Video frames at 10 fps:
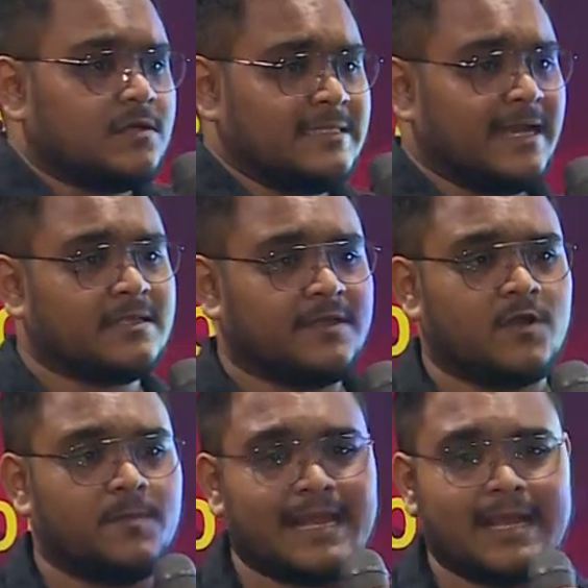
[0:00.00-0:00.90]
there
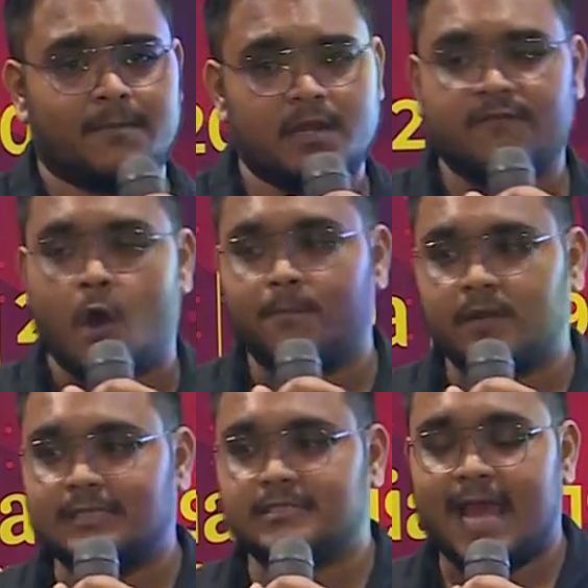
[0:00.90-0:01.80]
would be like a couple of
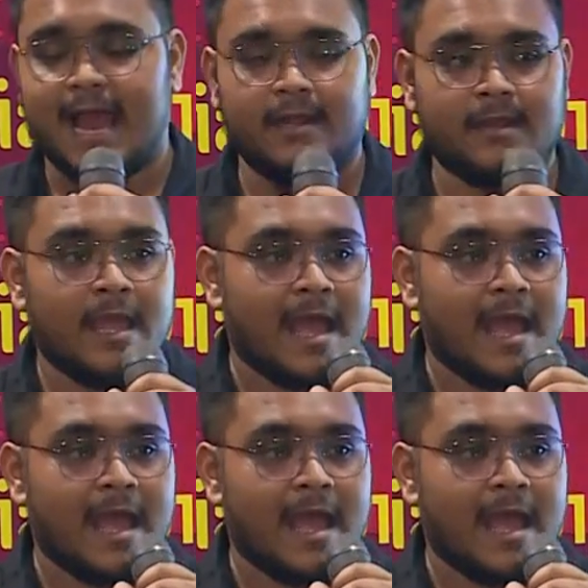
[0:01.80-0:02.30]
components, and